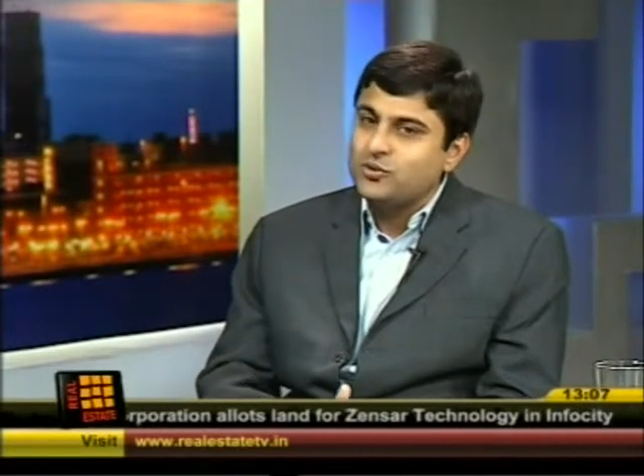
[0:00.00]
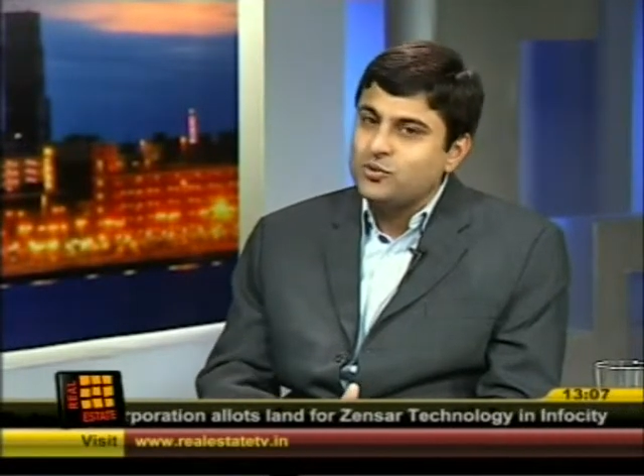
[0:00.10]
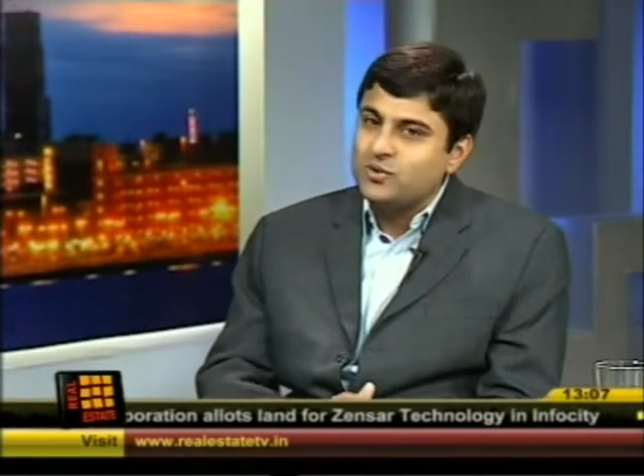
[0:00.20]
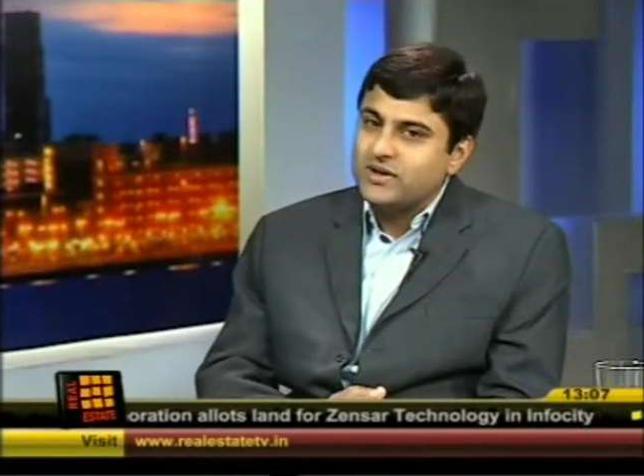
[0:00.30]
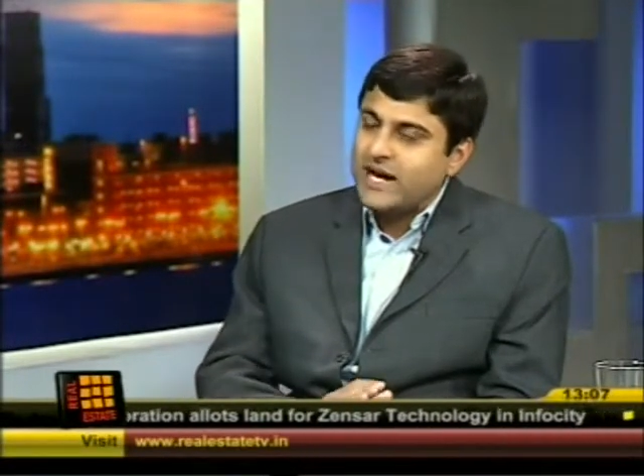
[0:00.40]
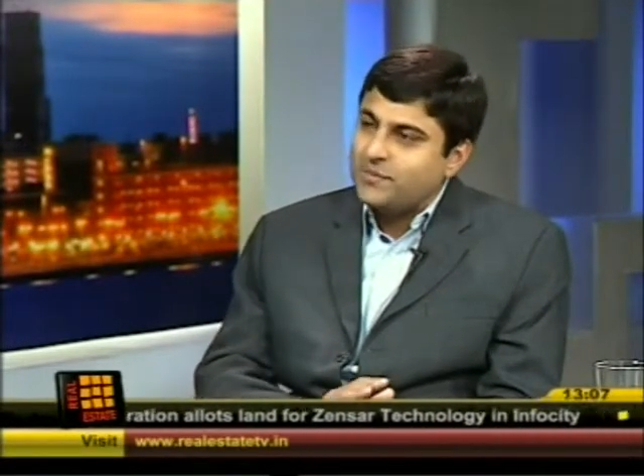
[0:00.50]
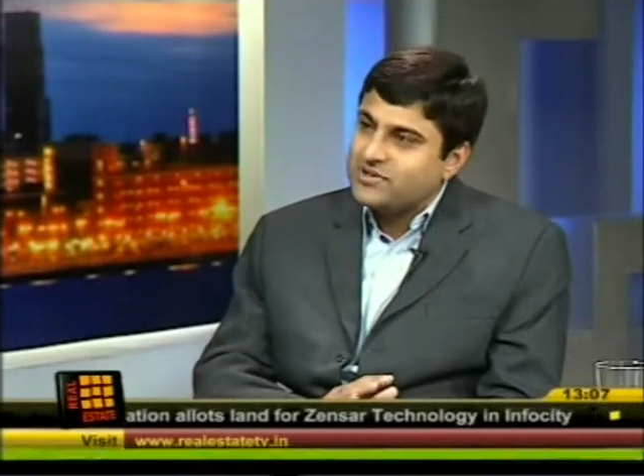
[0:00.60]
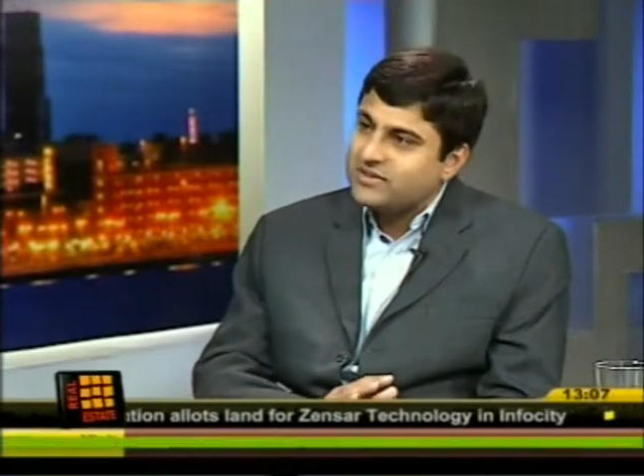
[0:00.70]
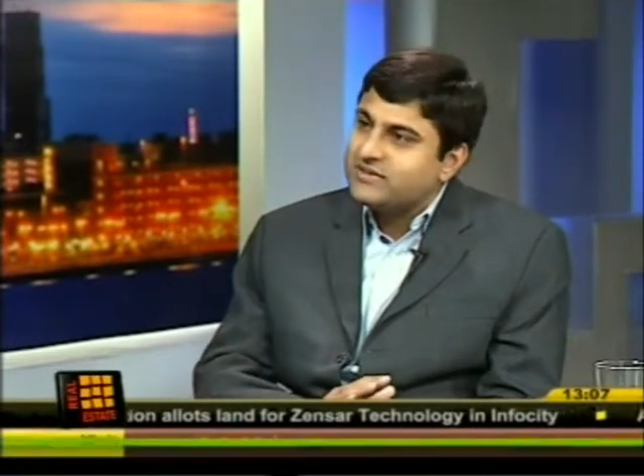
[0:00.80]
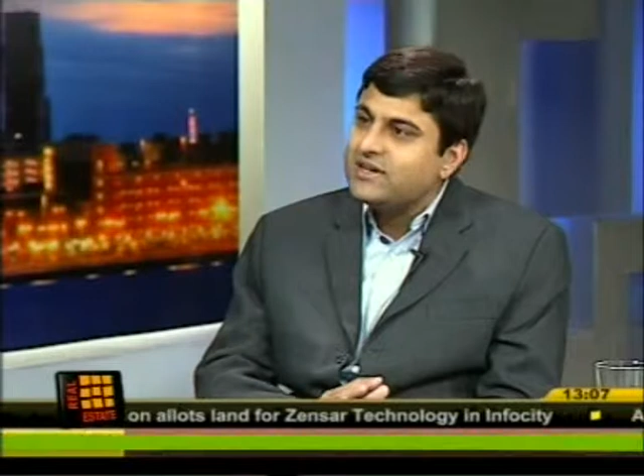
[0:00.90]
to
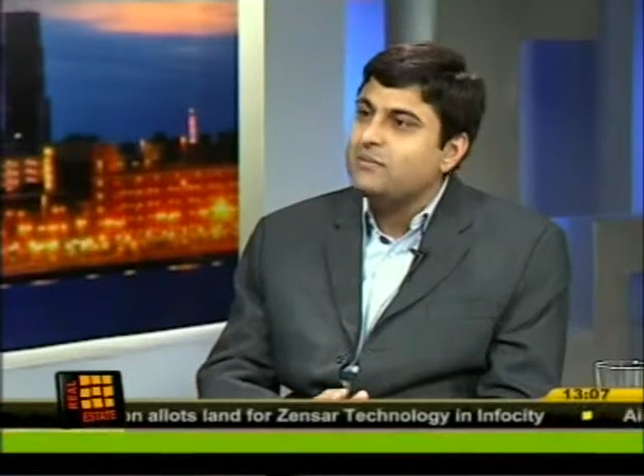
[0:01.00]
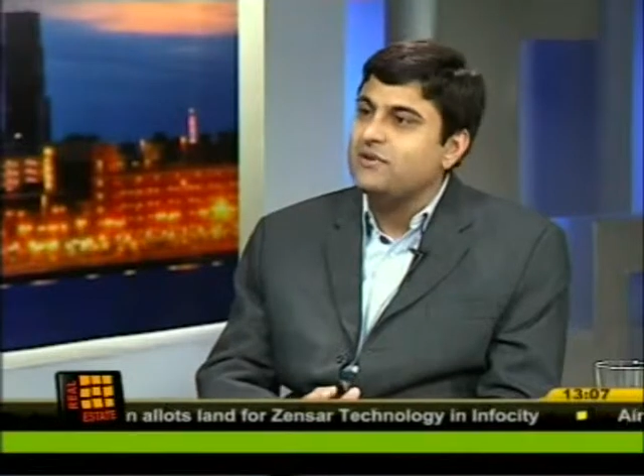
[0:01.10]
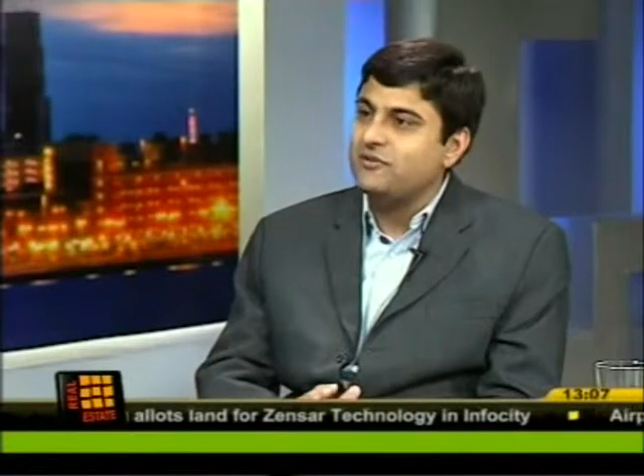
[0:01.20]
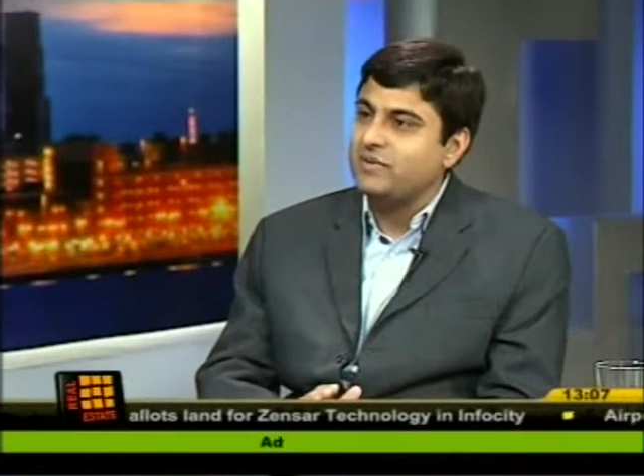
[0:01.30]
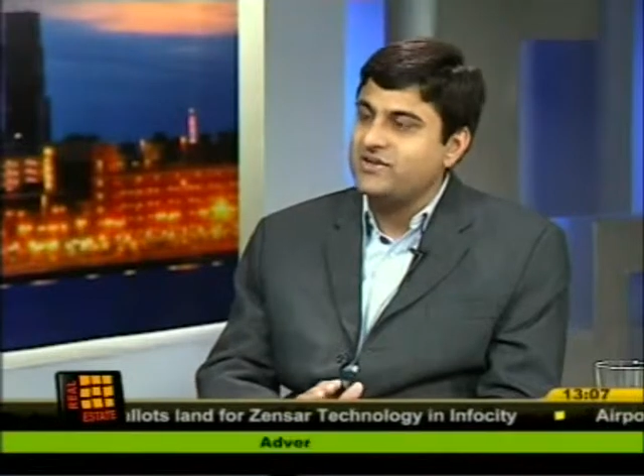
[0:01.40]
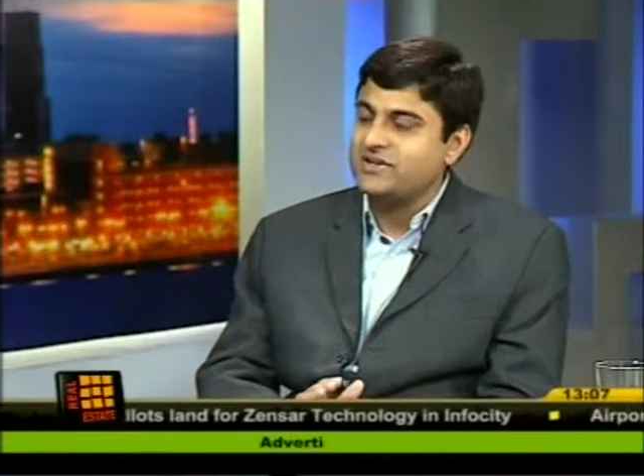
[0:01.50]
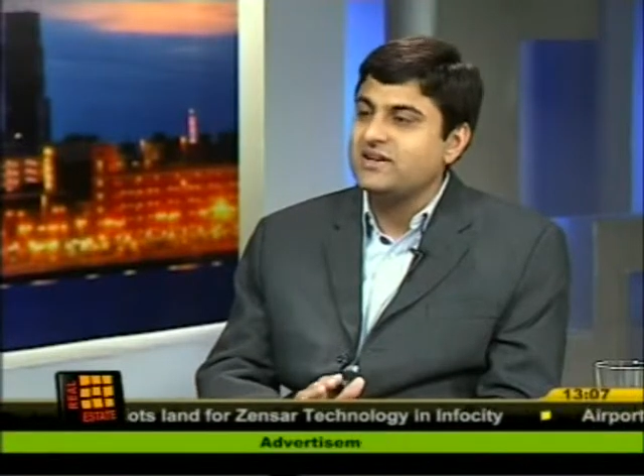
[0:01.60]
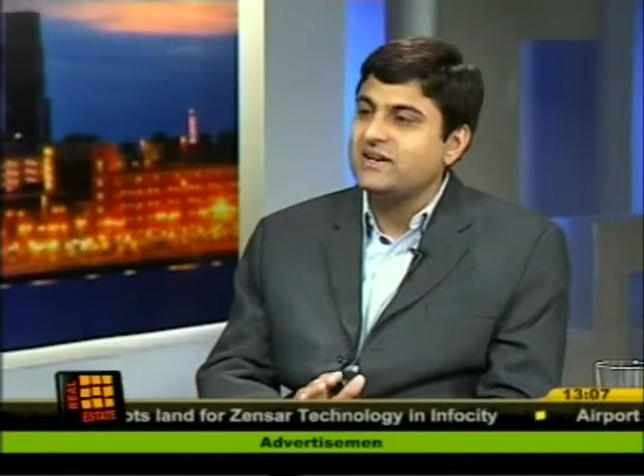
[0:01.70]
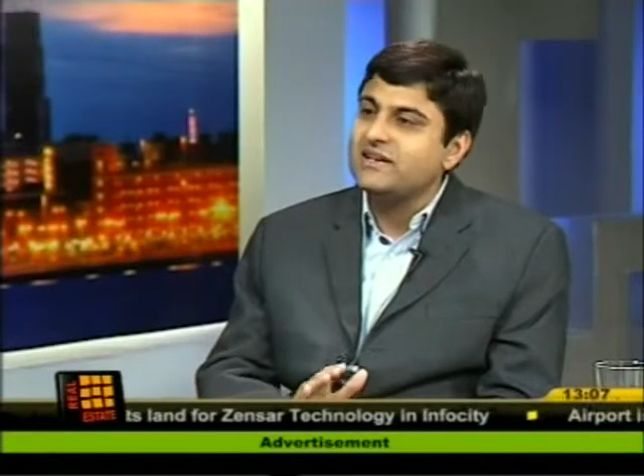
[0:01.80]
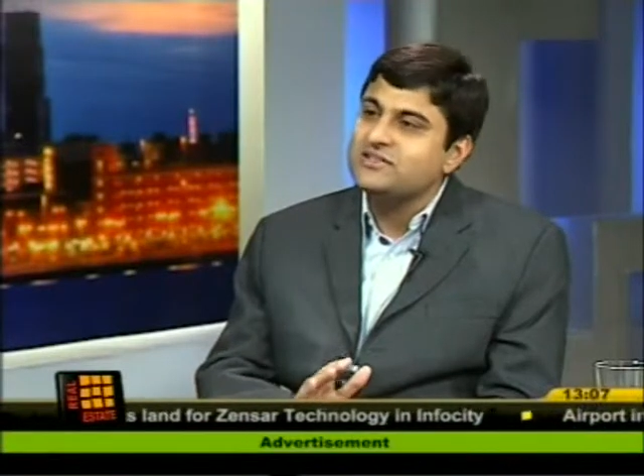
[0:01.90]
capture the same
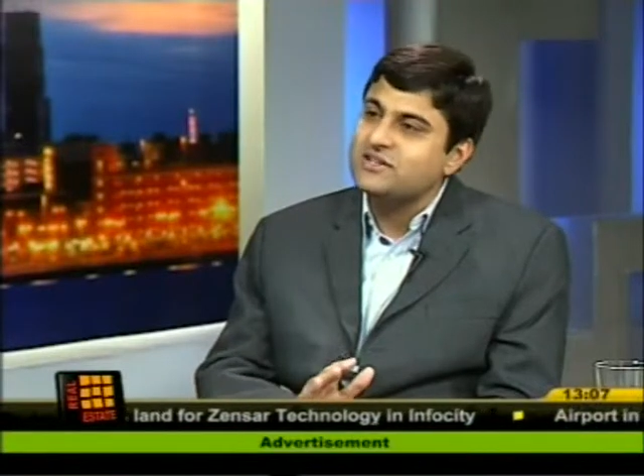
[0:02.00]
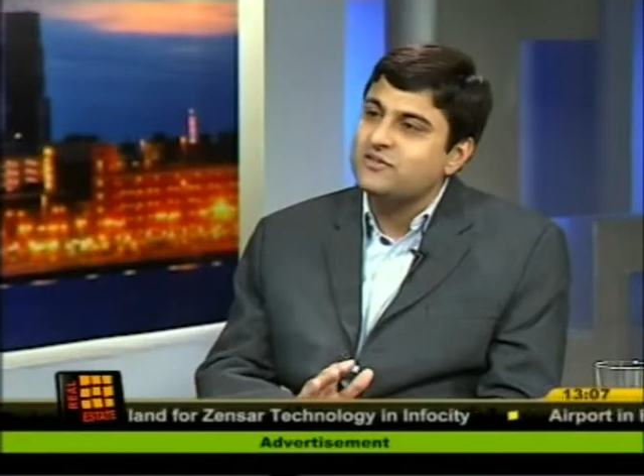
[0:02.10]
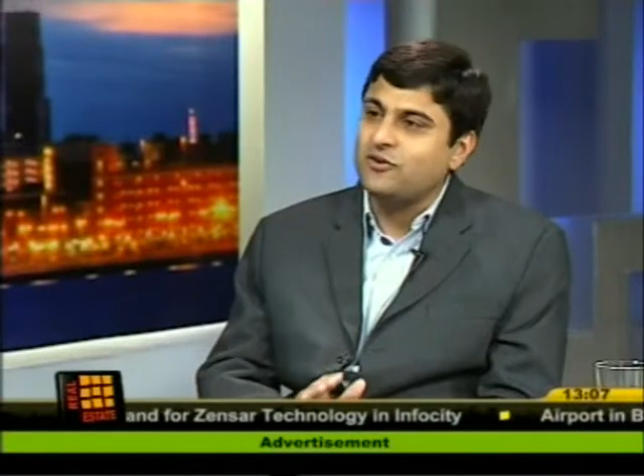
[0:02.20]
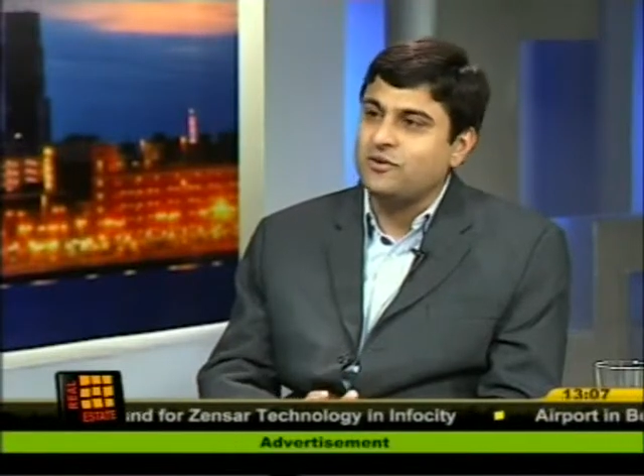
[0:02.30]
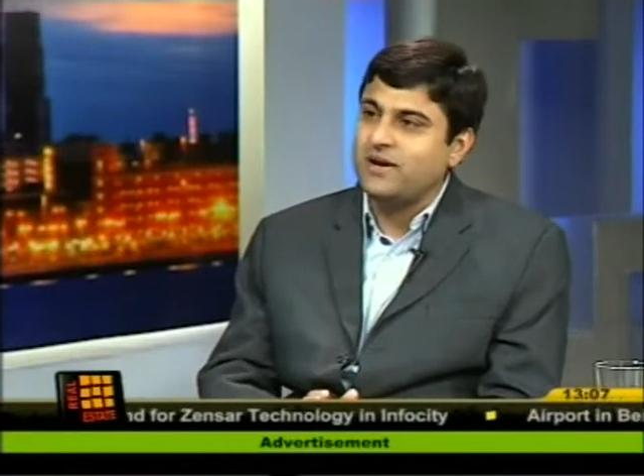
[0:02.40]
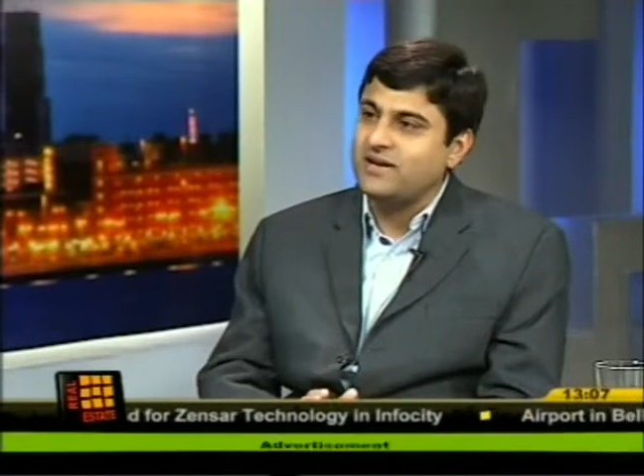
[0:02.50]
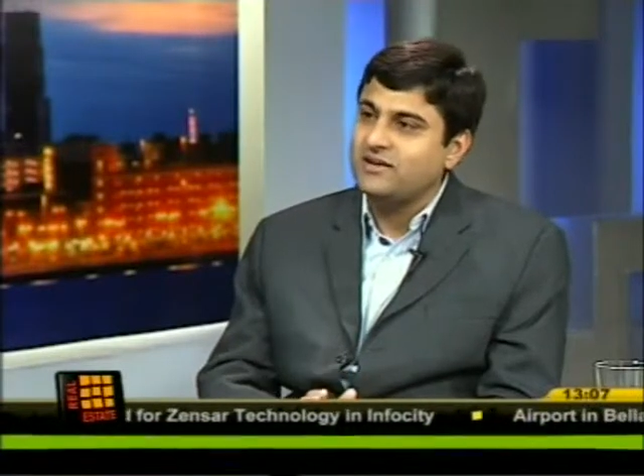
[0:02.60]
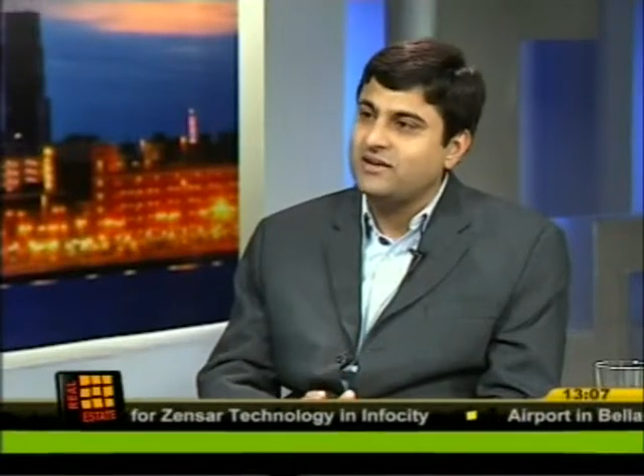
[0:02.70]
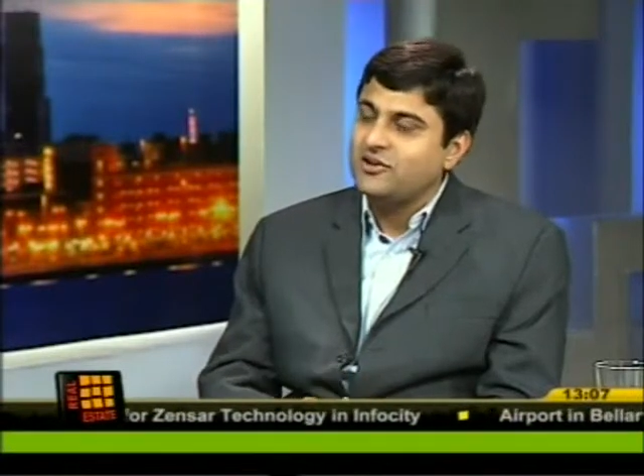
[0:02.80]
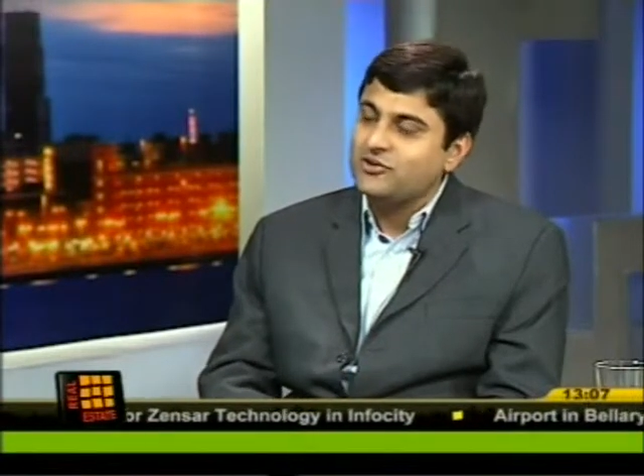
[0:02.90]
information in a digital format,